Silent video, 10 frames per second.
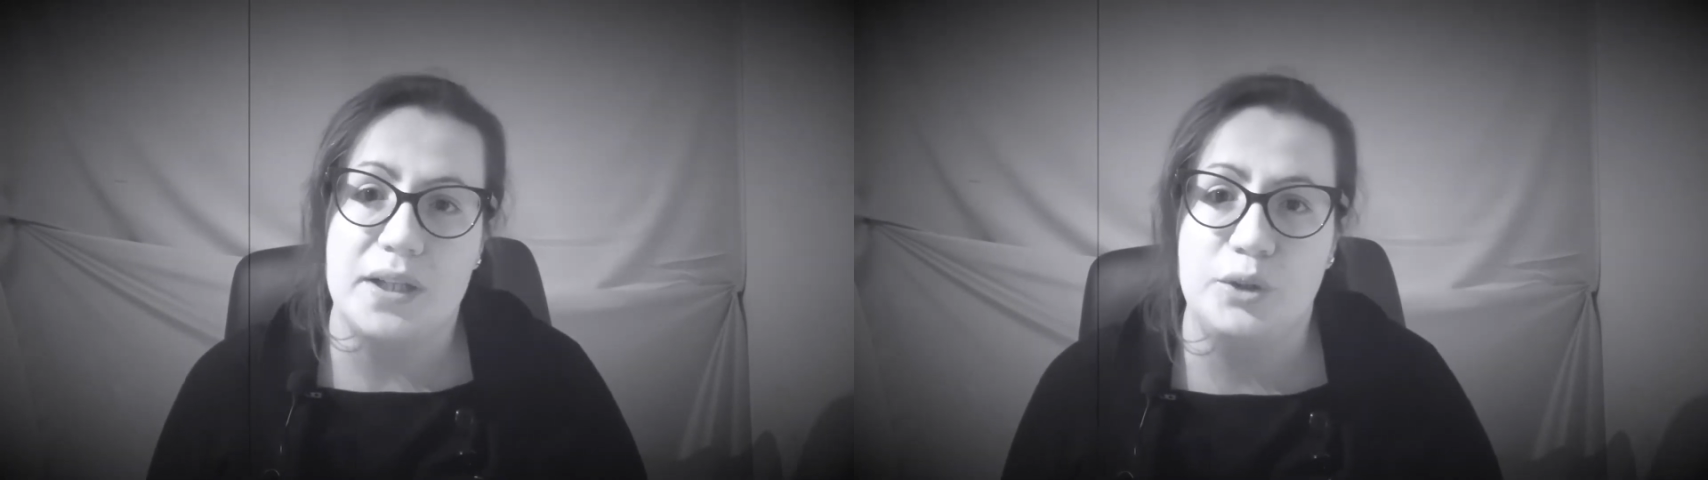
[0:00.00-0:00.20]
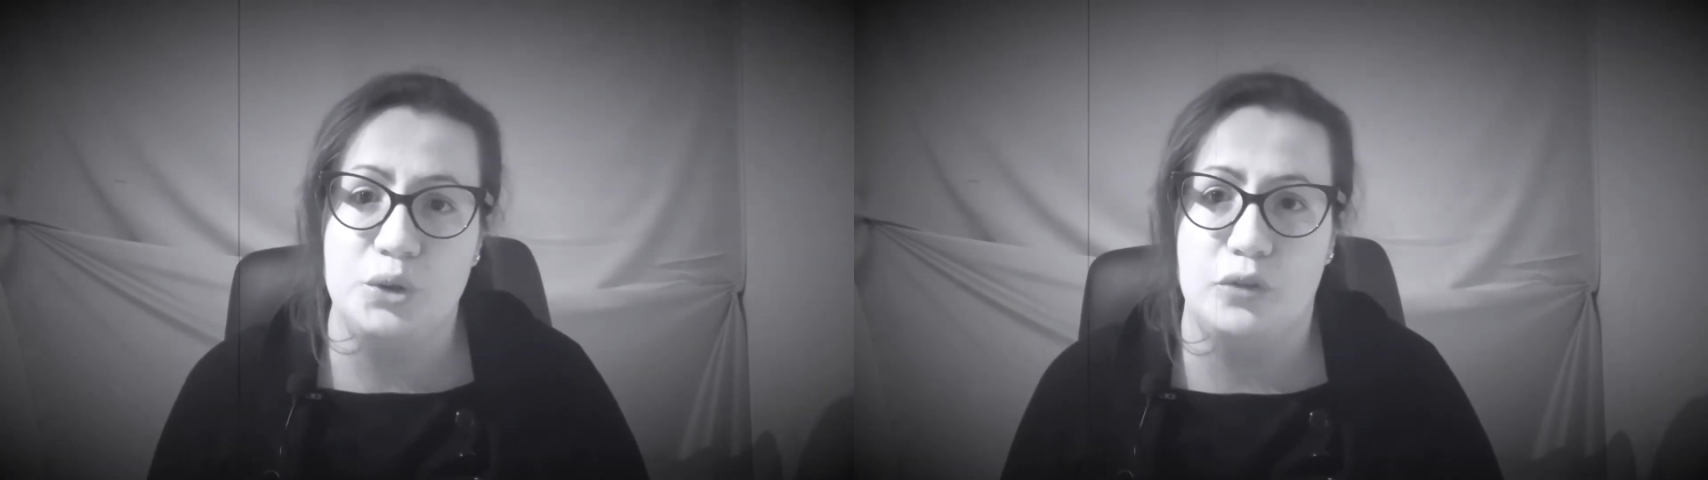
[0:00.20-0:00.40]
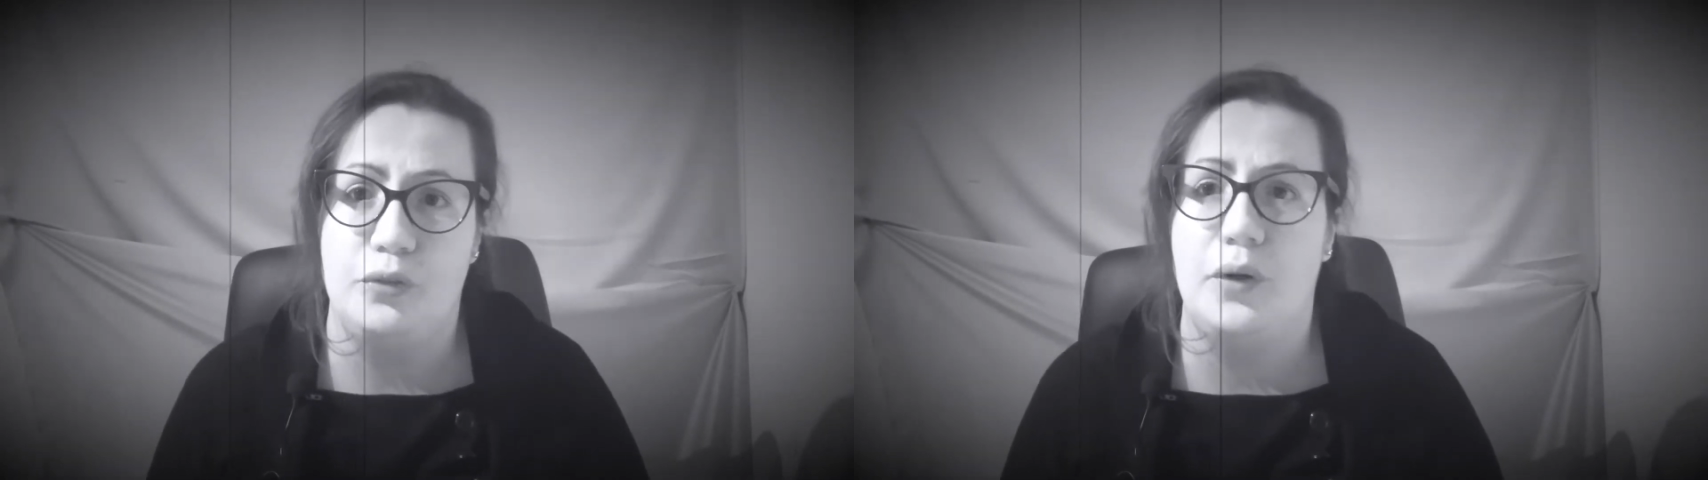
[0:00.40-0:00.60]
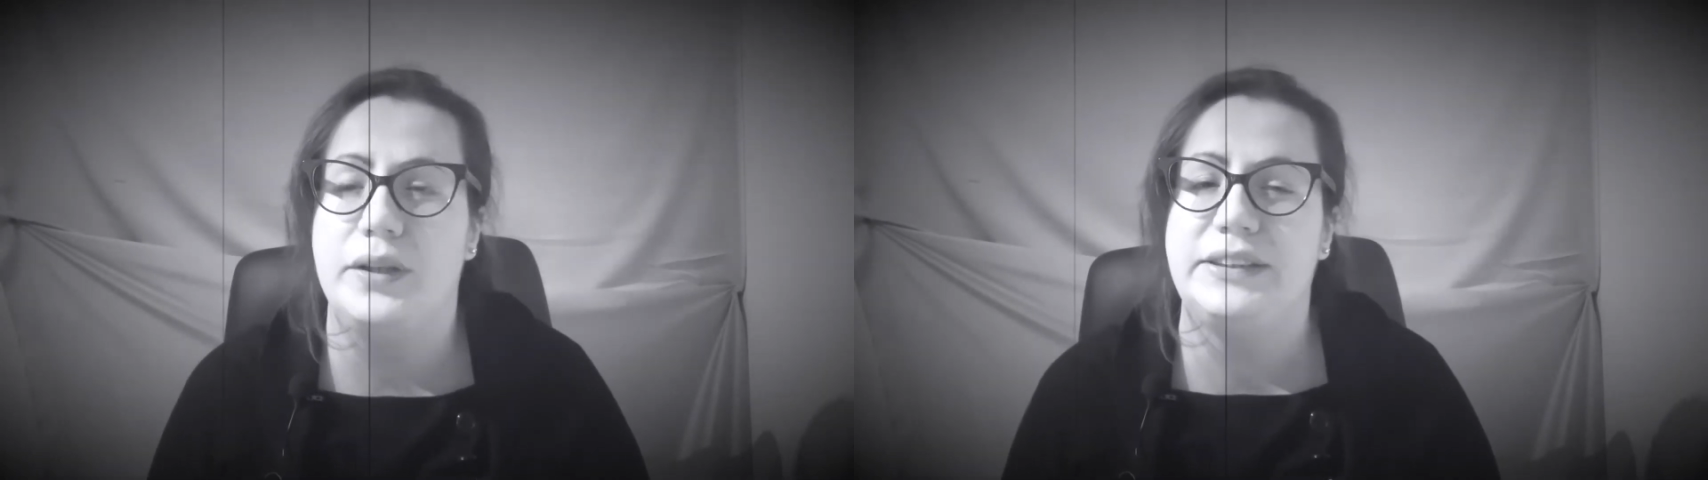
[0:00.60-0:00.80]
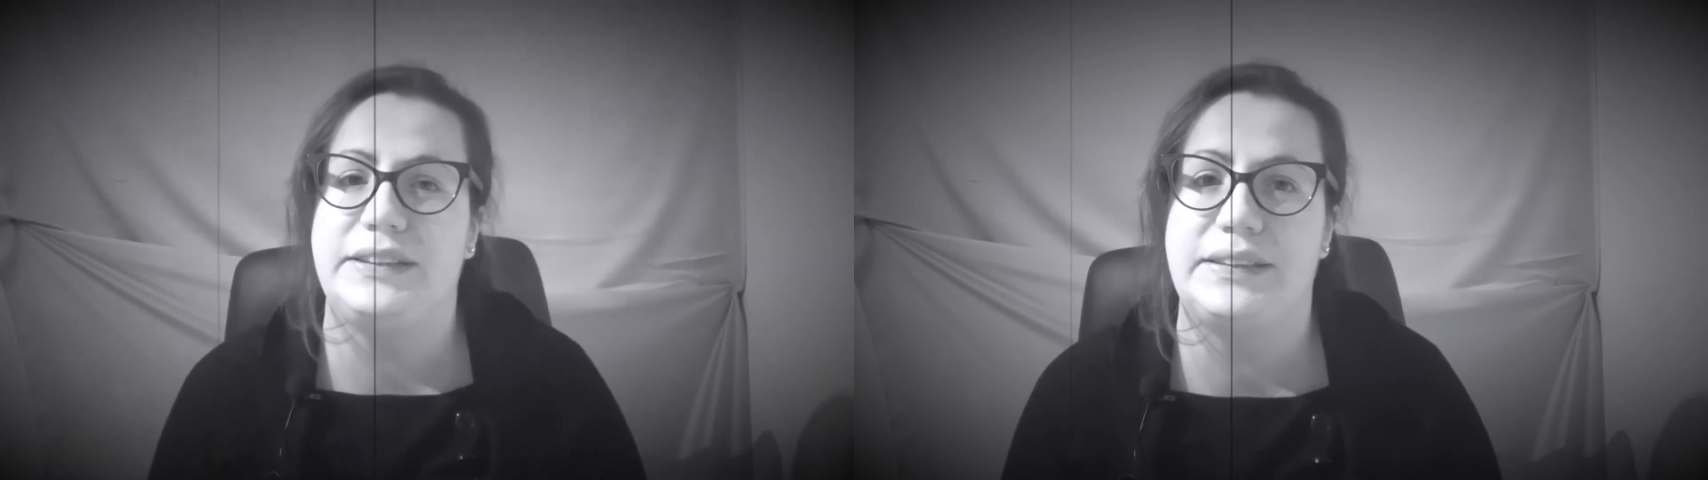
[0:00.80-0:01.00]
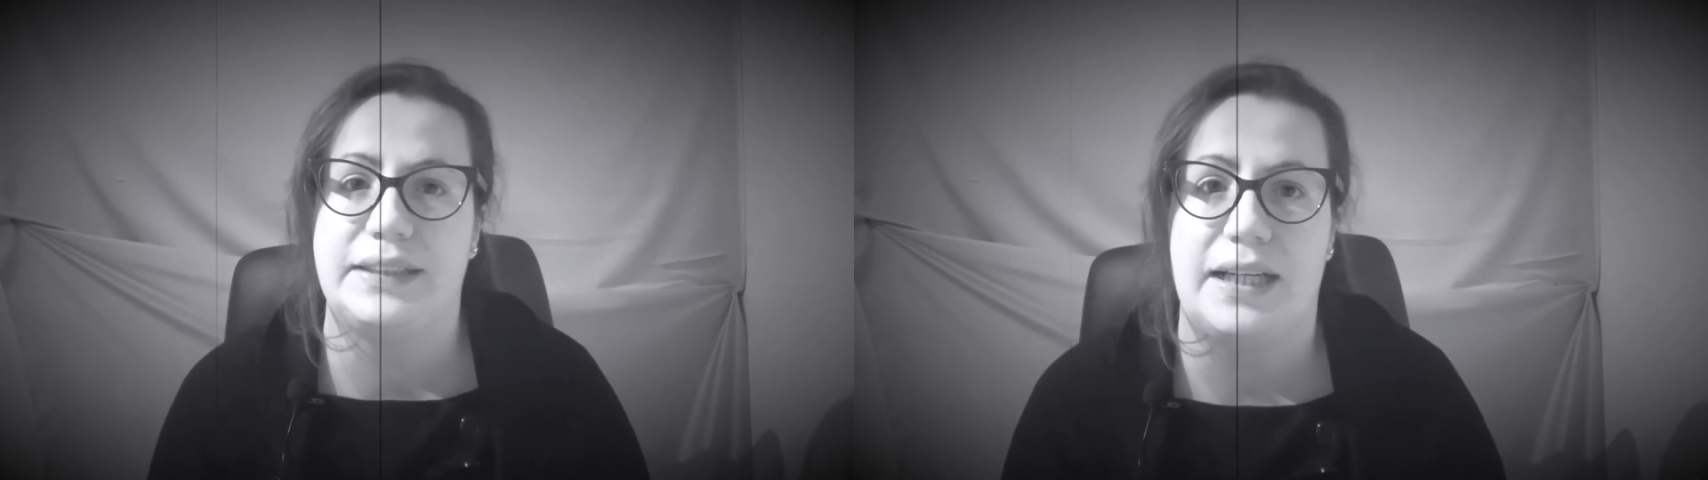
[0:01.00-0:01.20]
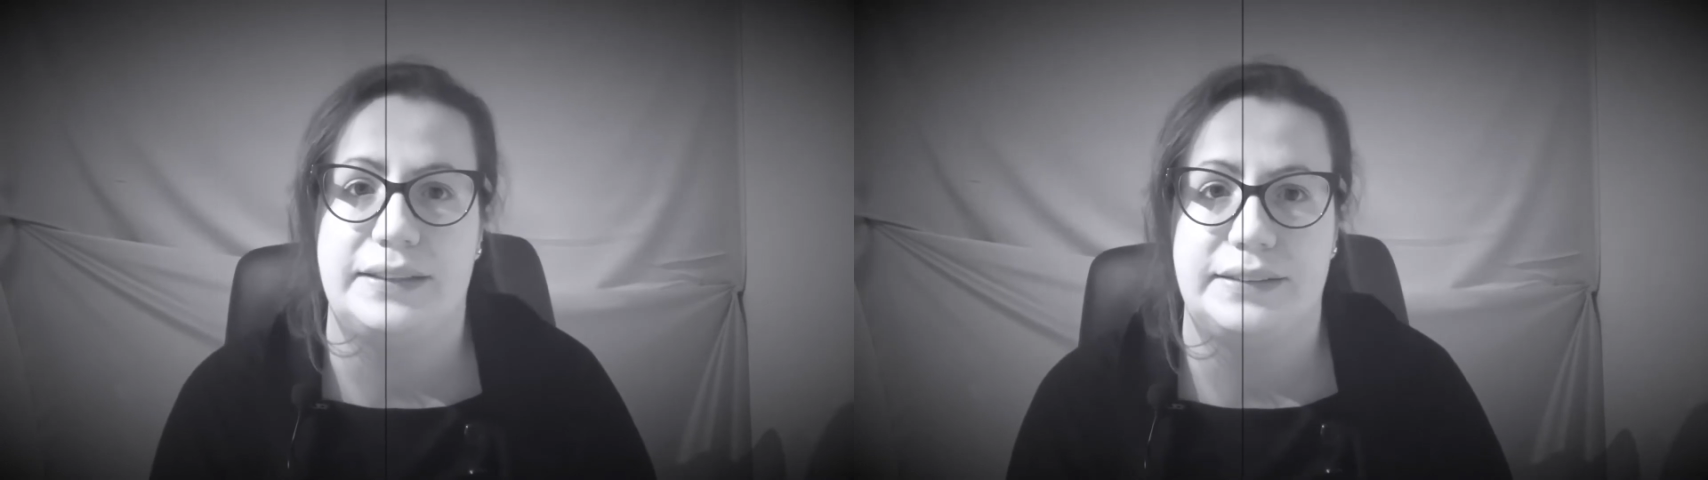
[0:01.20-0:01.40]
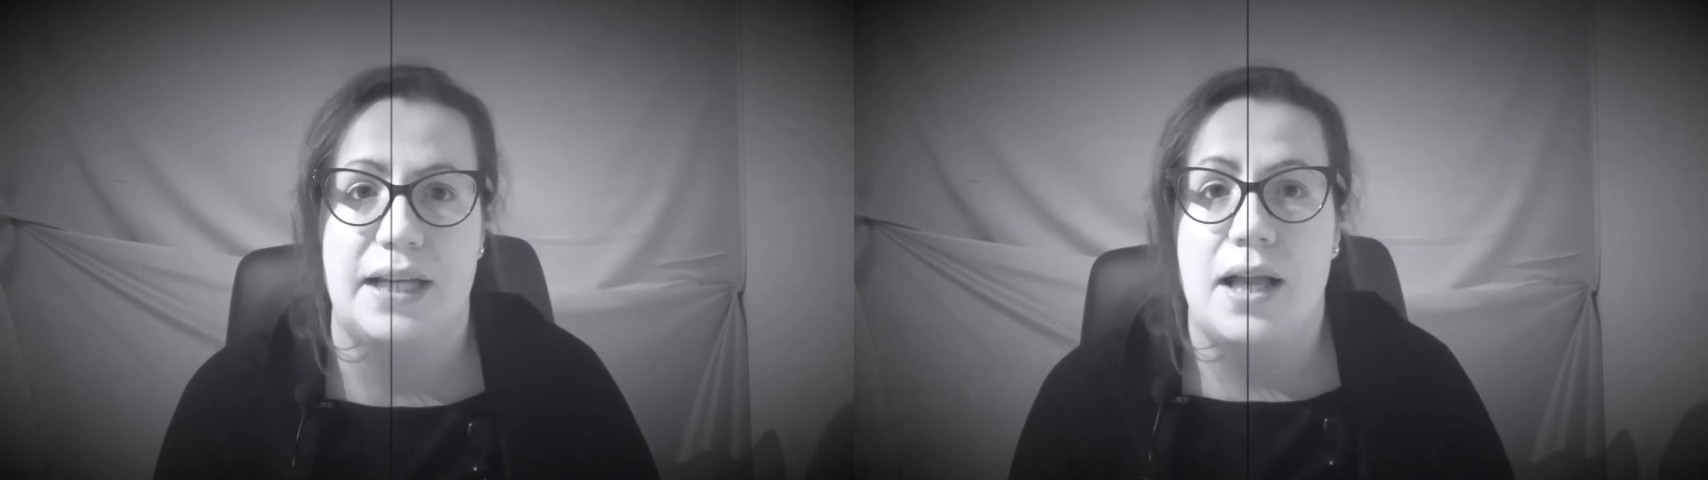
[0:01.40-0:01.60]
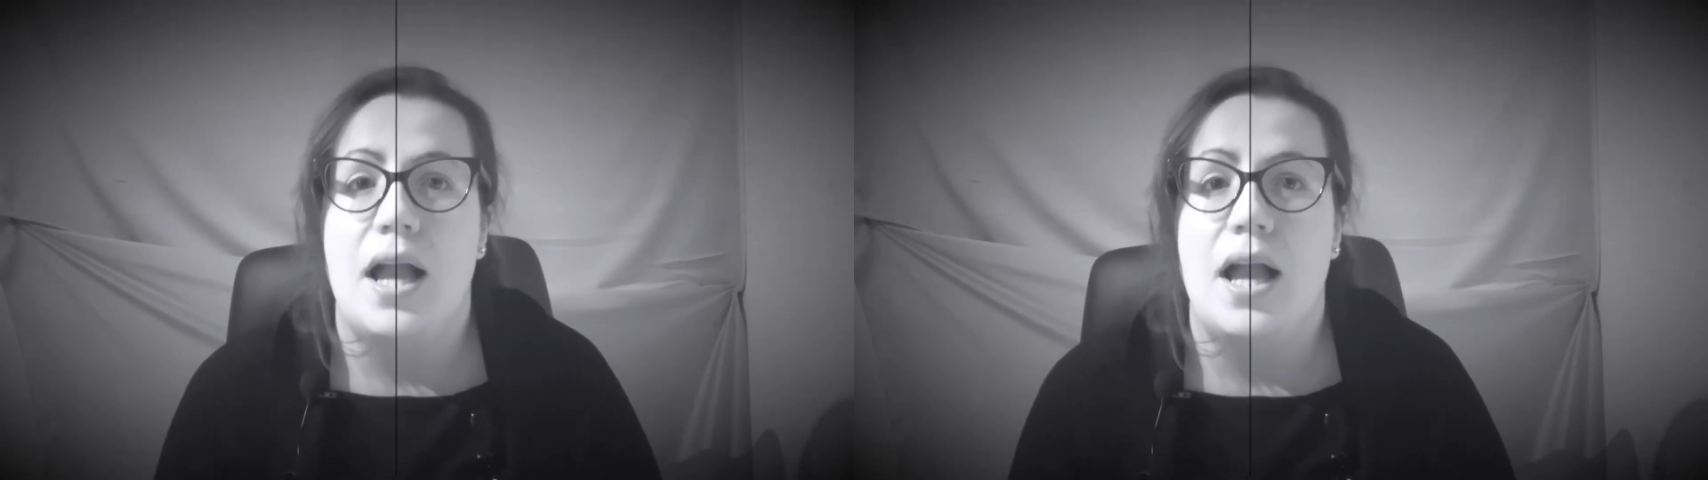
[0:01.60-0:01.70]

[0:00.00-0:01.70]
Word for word: you for this trust.